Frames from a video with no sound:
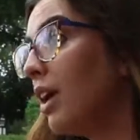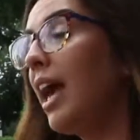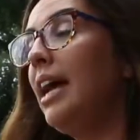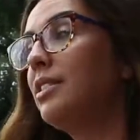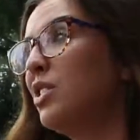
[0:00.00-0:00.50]

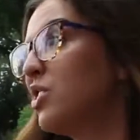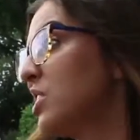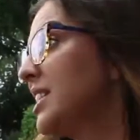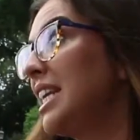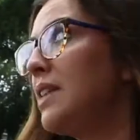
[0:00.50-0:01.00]
Okay, so it's
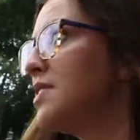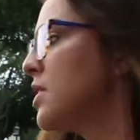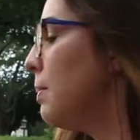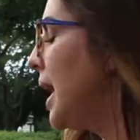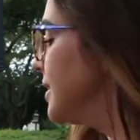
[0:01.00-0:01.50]
just the leaves
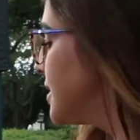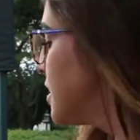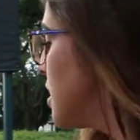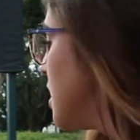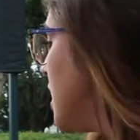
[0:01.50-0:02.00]
of the plant.
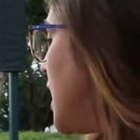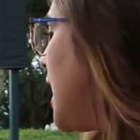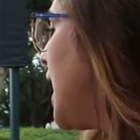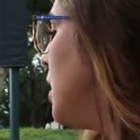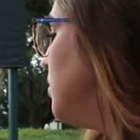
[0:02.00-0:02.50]

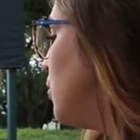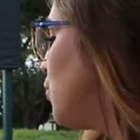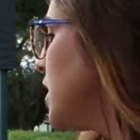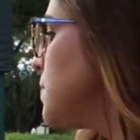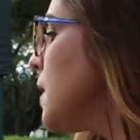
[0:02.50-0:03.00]
Um,
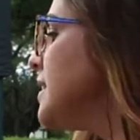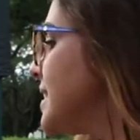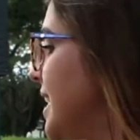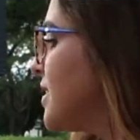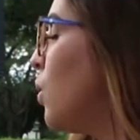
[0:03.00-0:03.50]

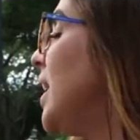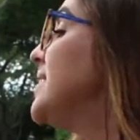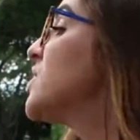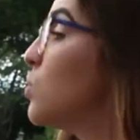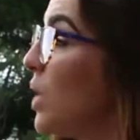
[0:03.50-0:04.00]
rooibos is
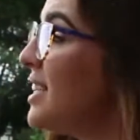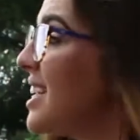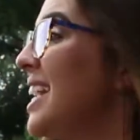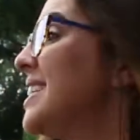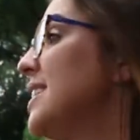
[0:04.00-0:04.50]
quite sweet
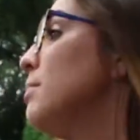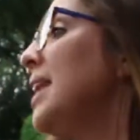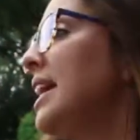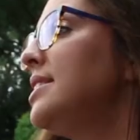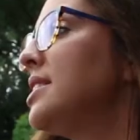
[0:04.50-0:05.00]
tasting
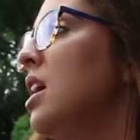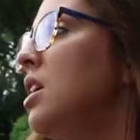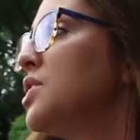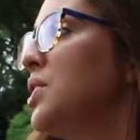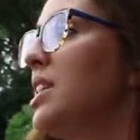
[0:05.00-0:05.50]
plant,
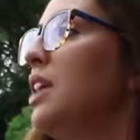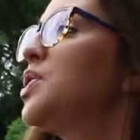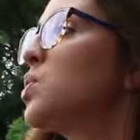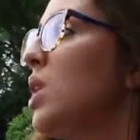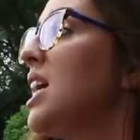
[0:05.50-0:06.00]
so it's a
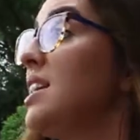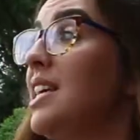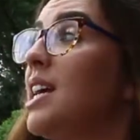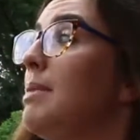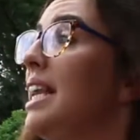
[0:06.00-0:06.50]
lot sweeter
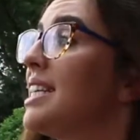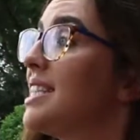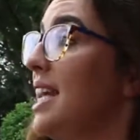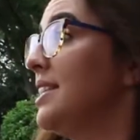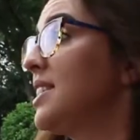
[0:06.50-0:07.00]
than your Camellia
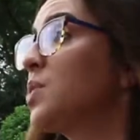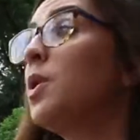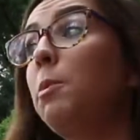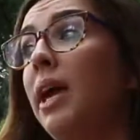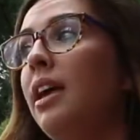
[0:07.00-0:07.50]
sinensis
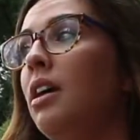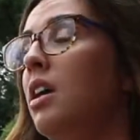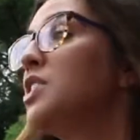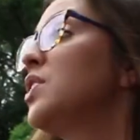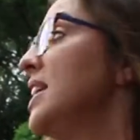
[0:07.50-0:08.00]
would be.
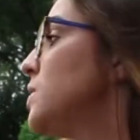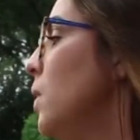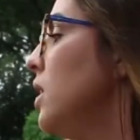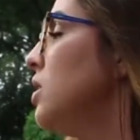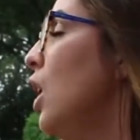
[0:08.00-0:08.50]
So this
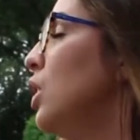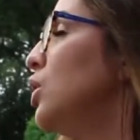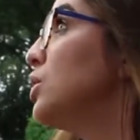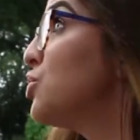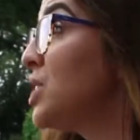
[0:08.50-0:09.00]
one,
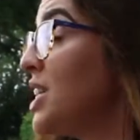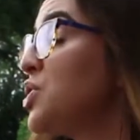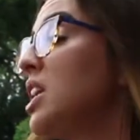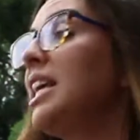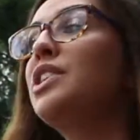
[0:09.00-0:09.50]
although
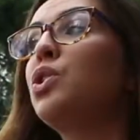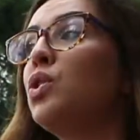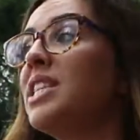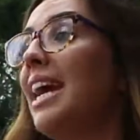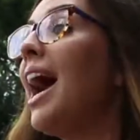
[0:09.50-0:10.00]
traditionally you
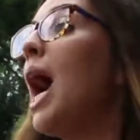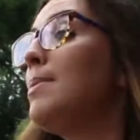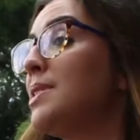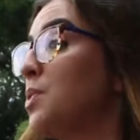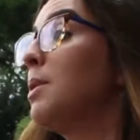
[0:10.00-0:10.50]
don't take
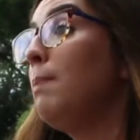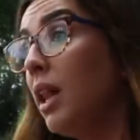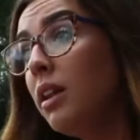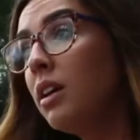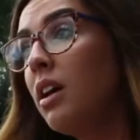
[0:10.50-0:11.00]
herbals with
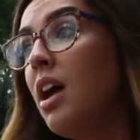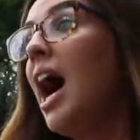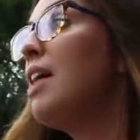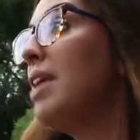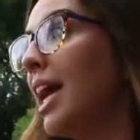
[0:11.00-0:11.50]
milk,
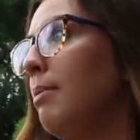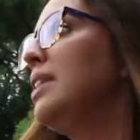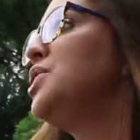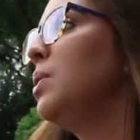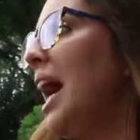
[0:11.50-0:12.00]
I
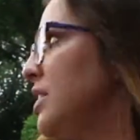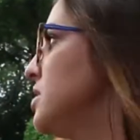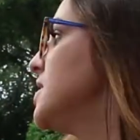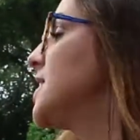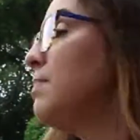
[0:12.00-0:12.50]
recommend you add
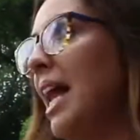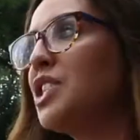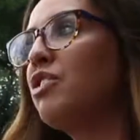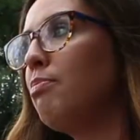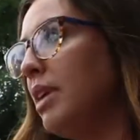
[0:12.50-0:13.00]
just a
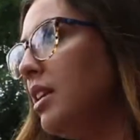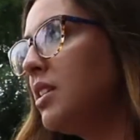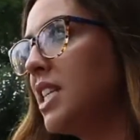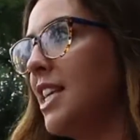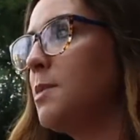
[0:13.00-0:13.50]
splash of milk
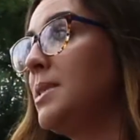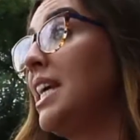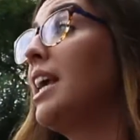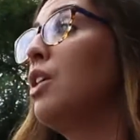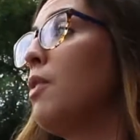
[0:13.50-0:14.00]
to this
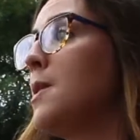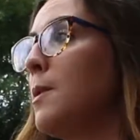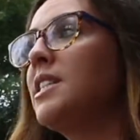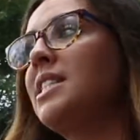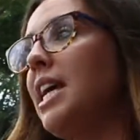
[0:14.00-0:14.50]
particular
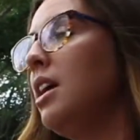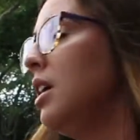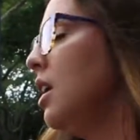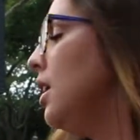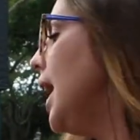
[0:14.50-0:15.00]
rooibos tea
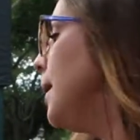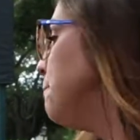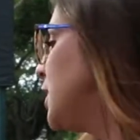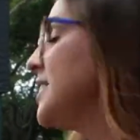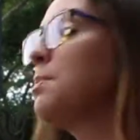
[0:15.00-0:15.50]
um,
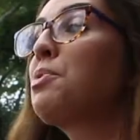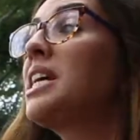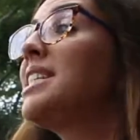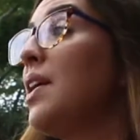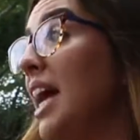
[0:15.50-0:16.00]
because it
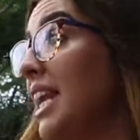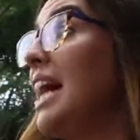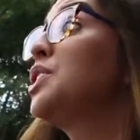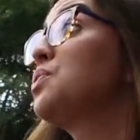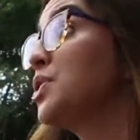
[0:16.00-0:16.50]
brings out that
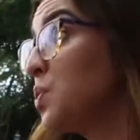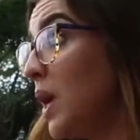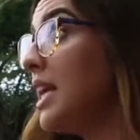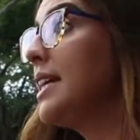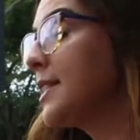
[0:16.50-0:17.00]
natural
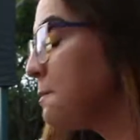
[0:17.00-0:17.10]
sweetness.